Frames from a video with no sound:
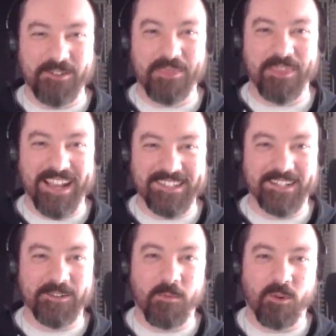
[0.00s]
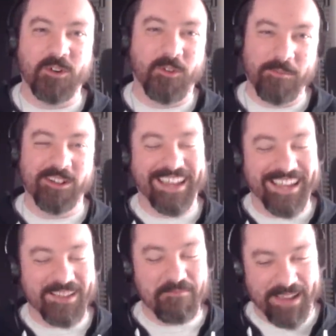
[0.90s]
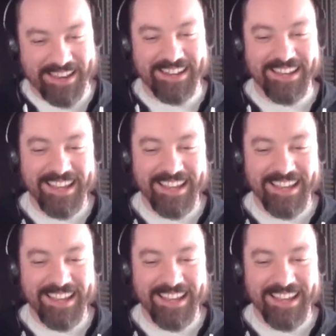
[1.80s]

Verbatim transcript: doing things a little more normal again but